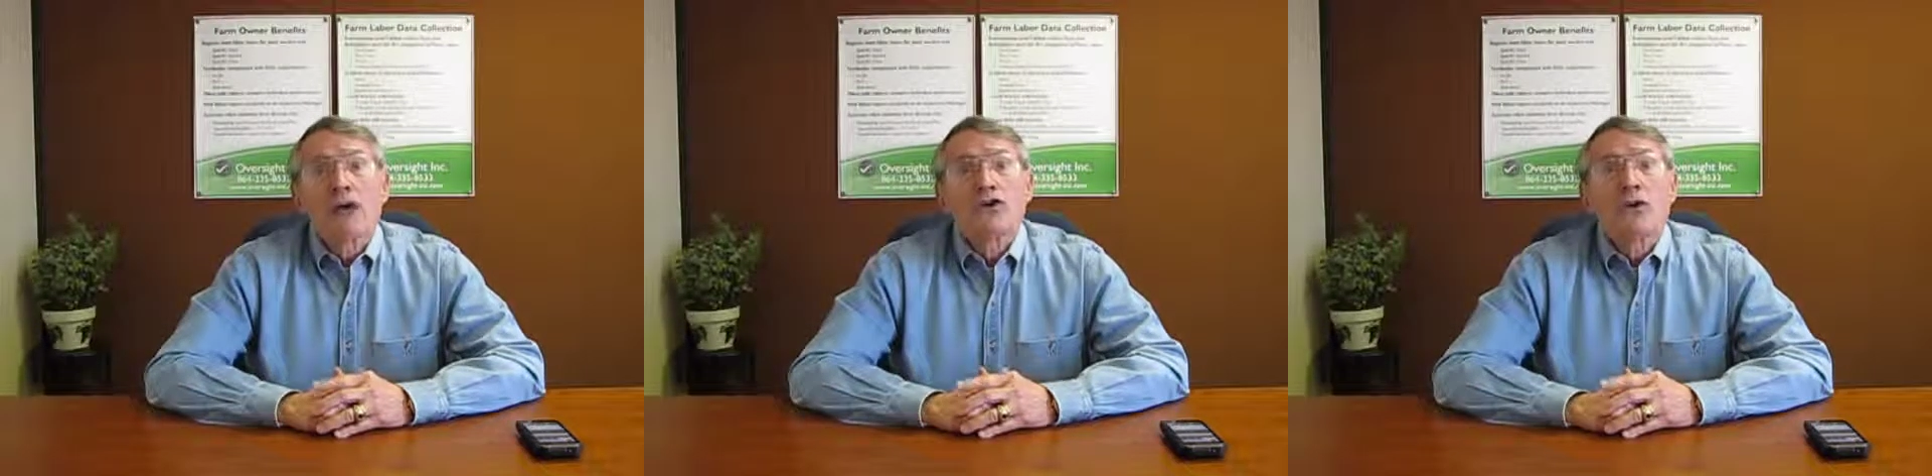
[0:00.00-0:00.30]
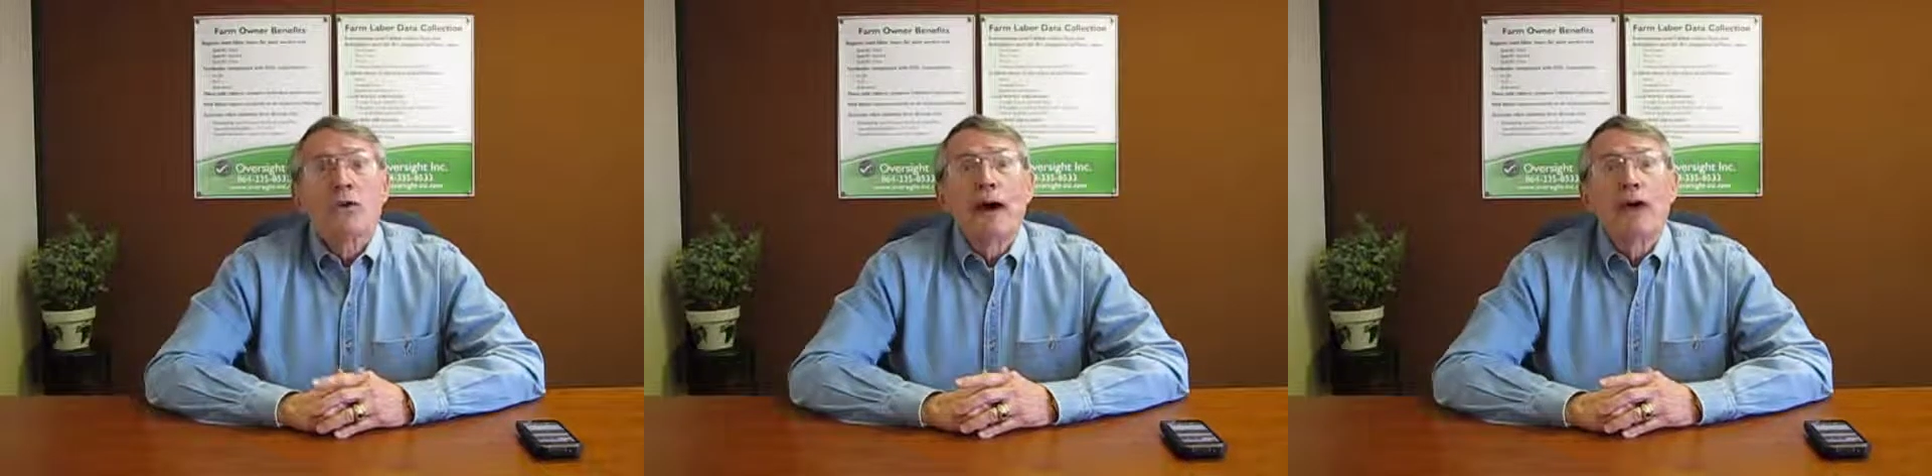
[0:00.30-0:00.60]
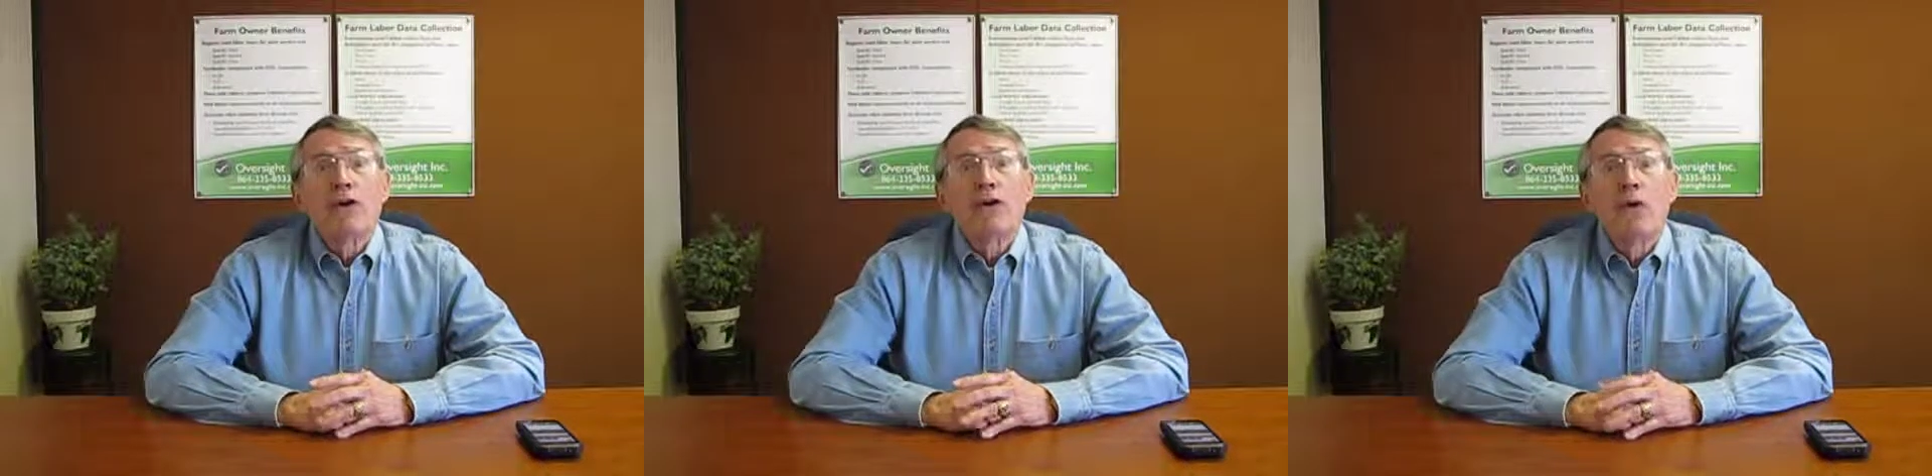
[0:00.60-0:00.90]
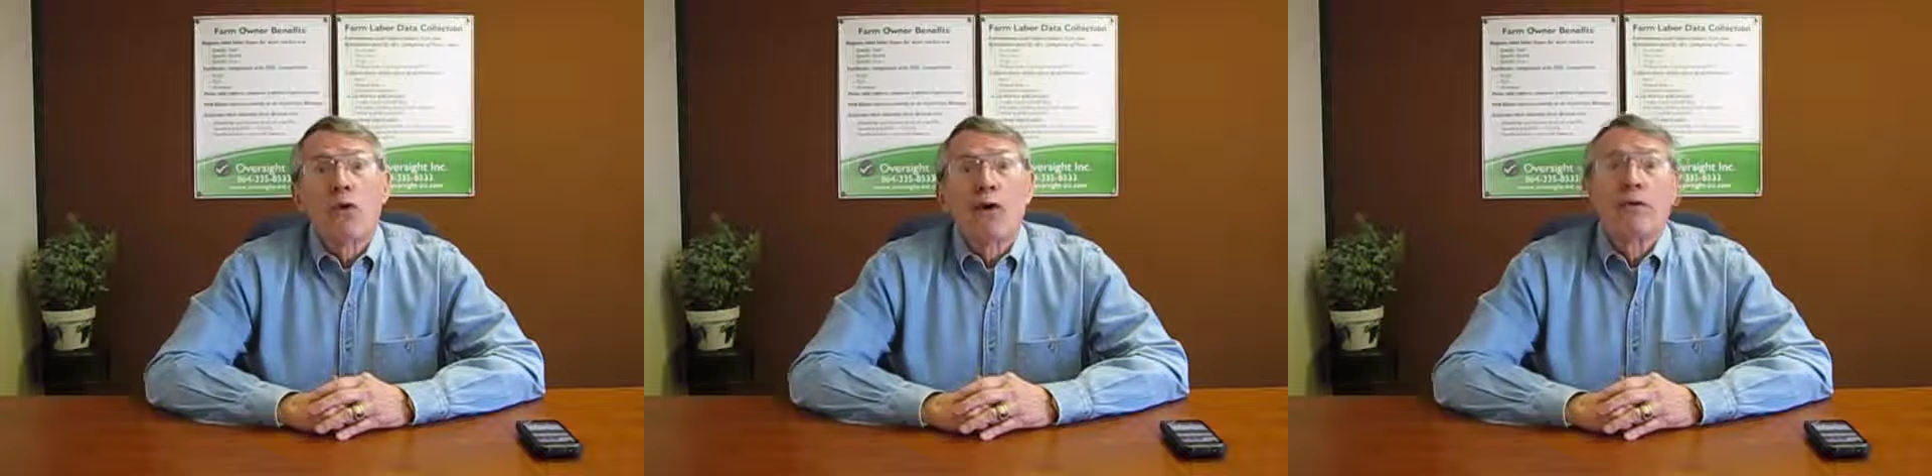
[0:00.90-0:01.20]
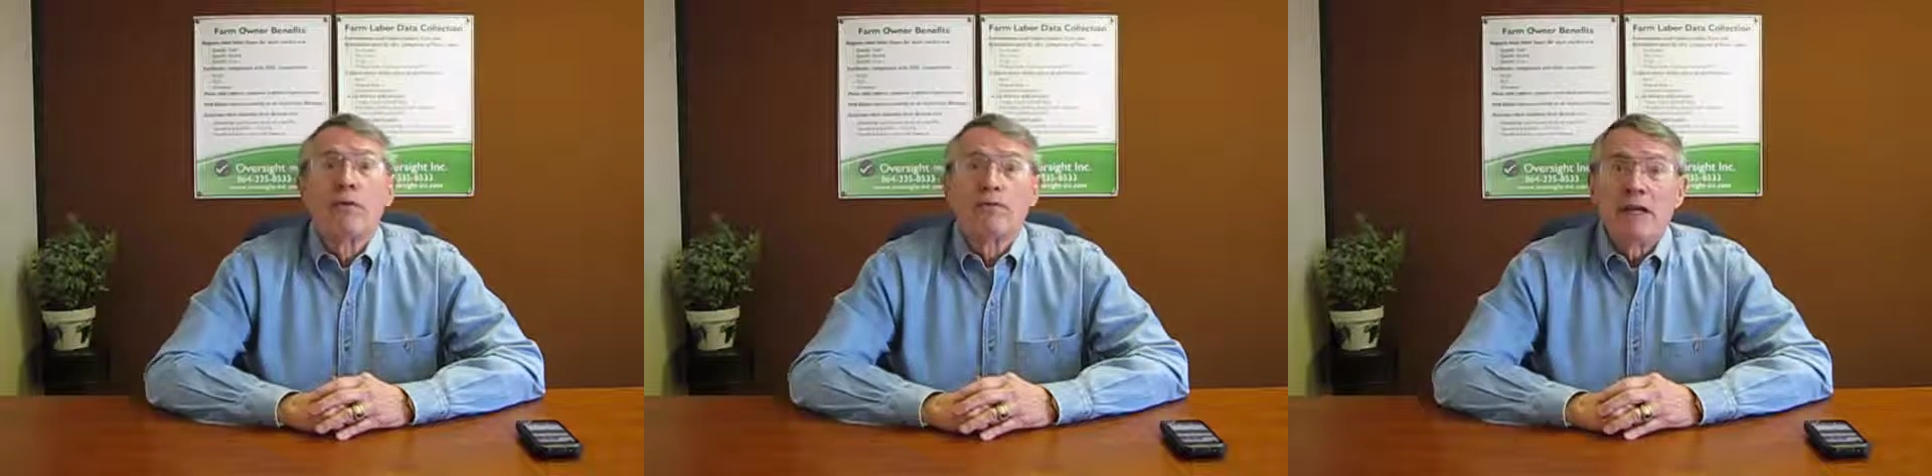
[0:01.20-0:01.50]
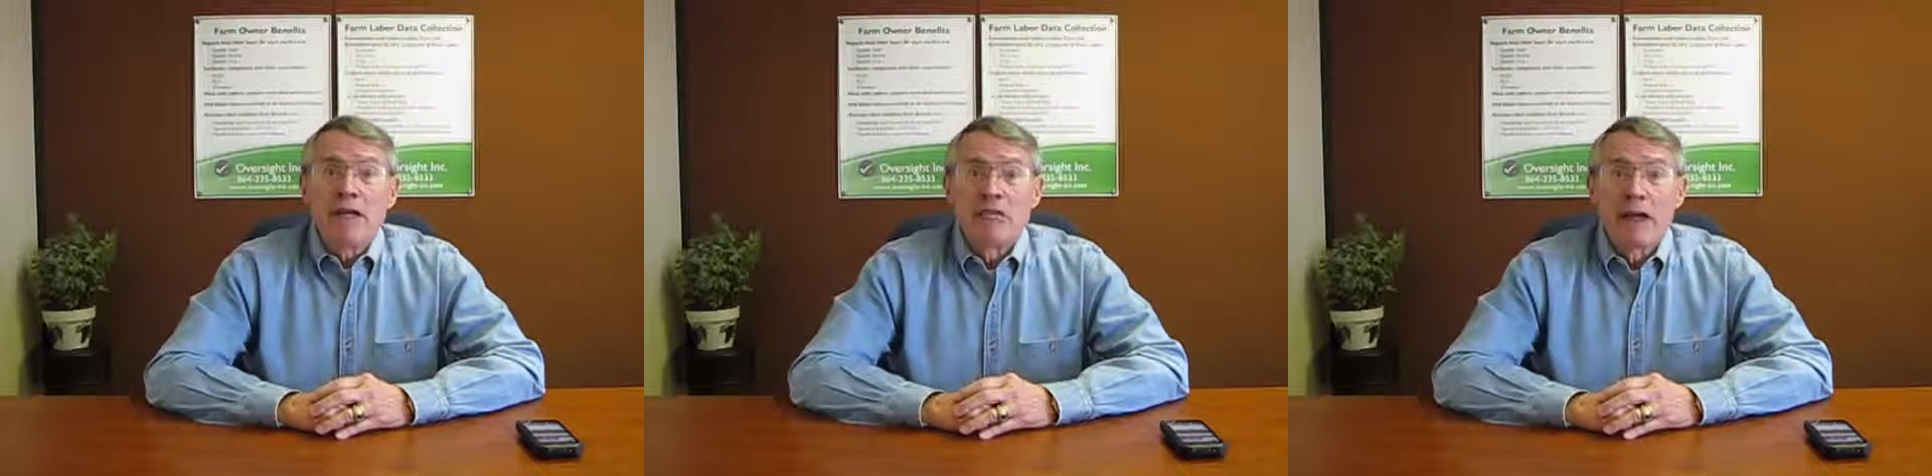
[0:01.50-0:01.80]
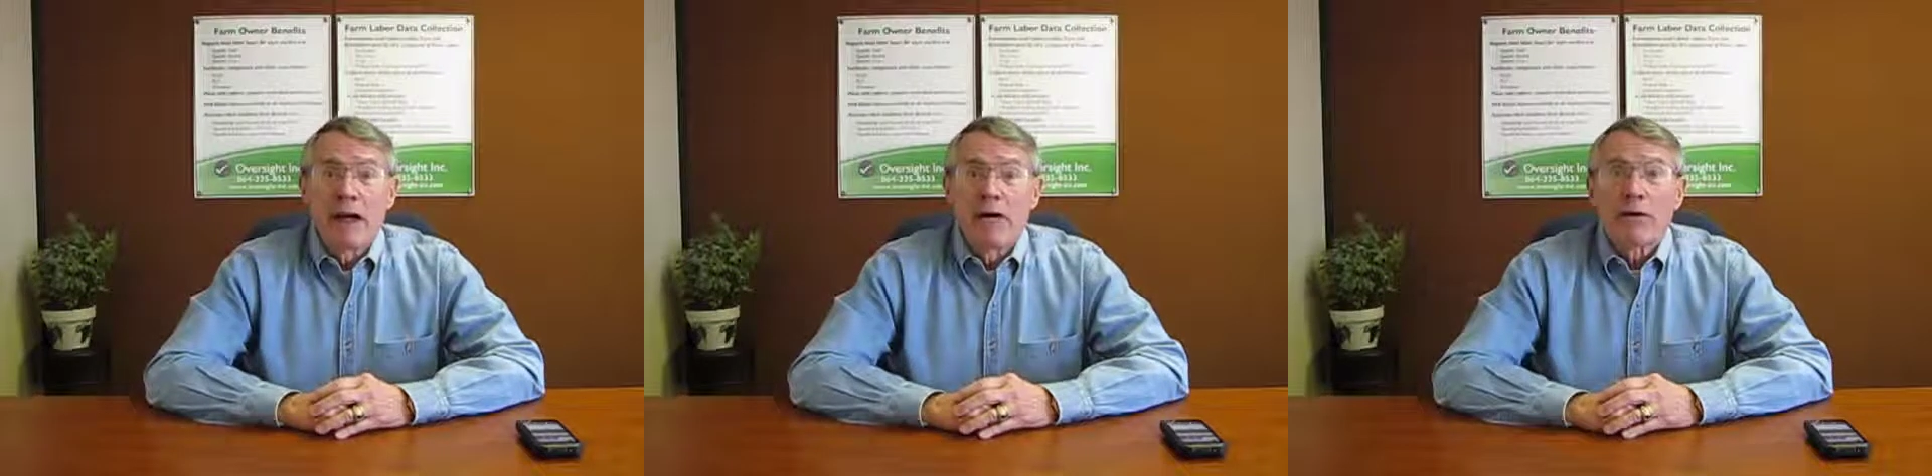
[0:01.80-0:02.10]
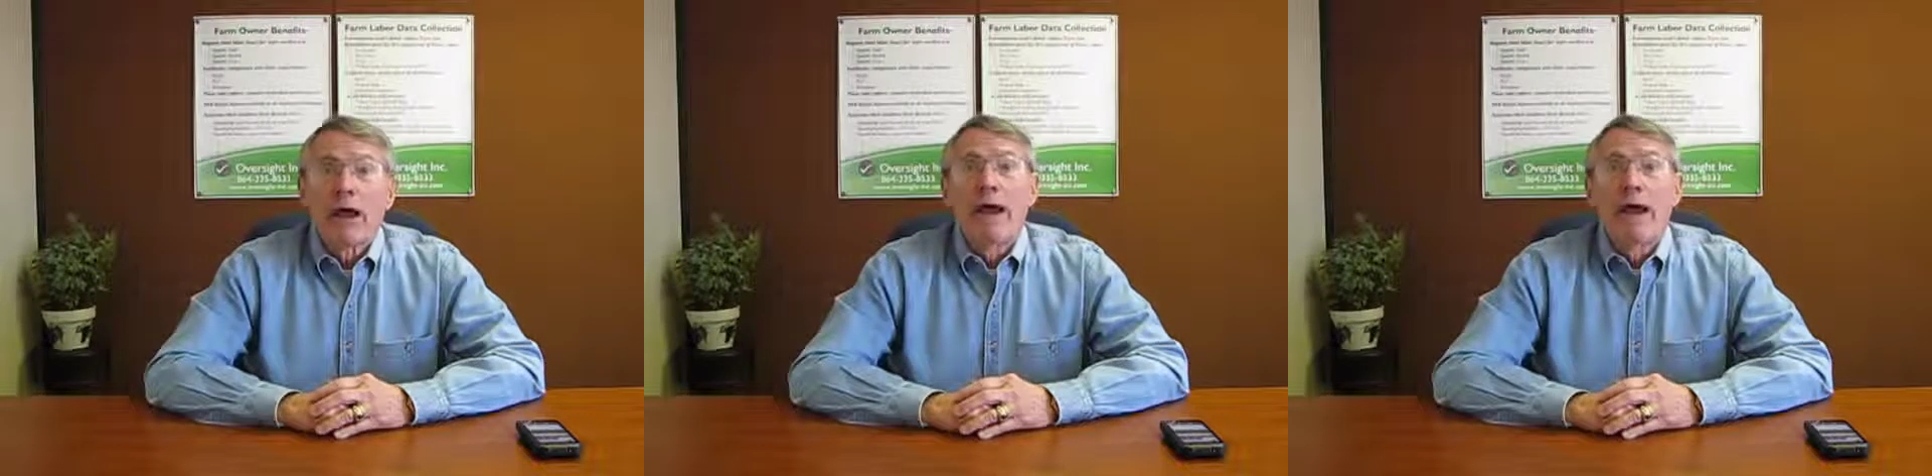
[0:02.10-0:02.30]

show you how to record the piece count